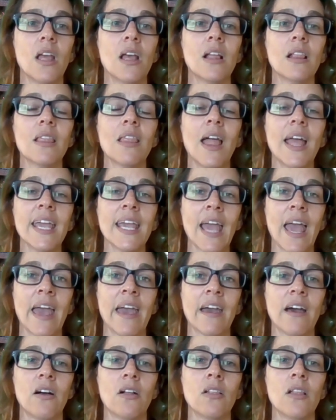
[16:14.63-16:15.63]
Like
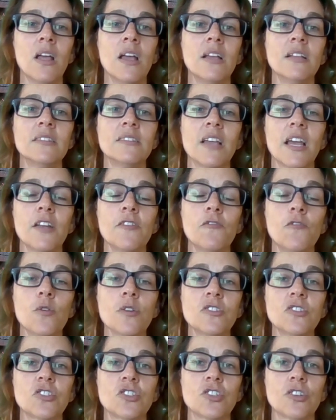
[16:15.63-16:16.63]
Hale,
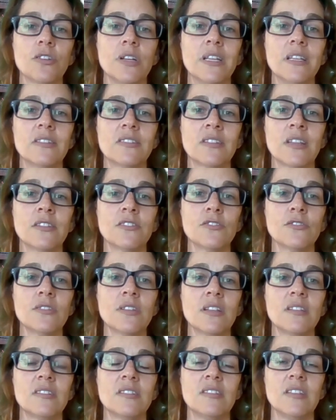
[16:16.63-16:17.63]
Danforth's journey centers
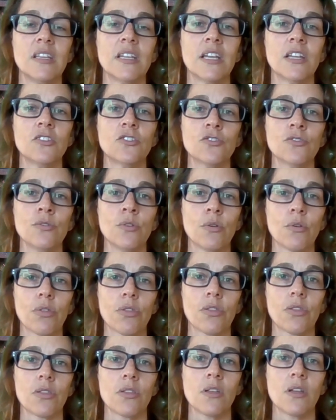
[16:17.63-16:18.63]
on seeking
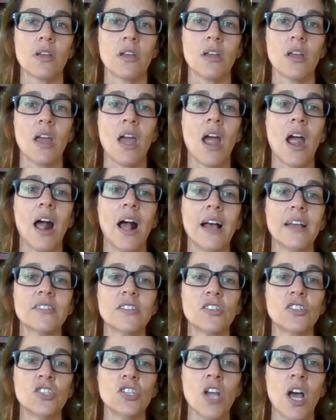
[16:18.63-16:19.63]
truth. As a
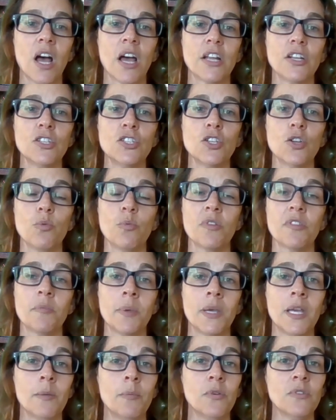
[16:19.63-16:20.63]
judge with
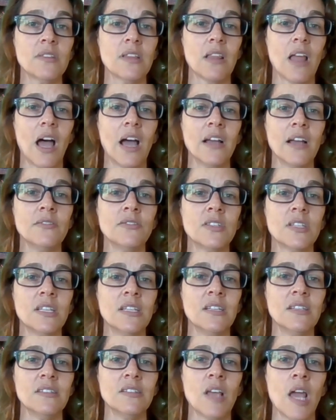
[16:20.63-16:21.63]
people's lives in
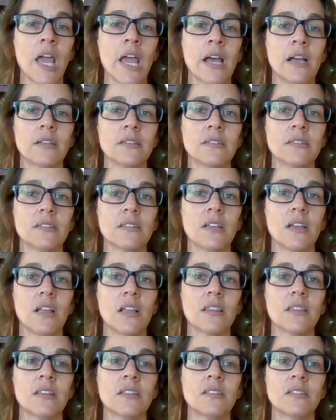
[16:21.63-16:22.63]
his hands,
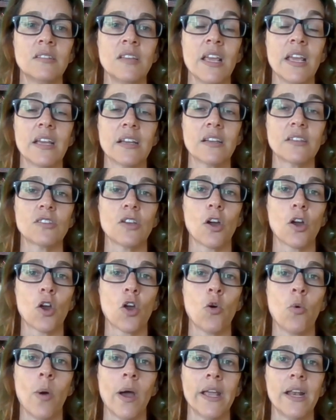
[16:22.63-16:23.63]
the stakes are
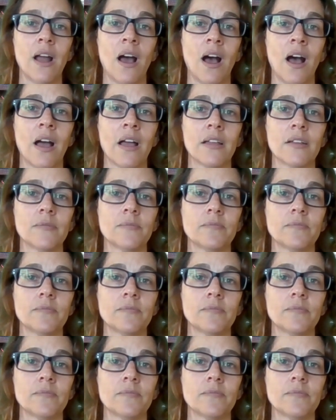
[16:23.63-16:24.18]
quite high.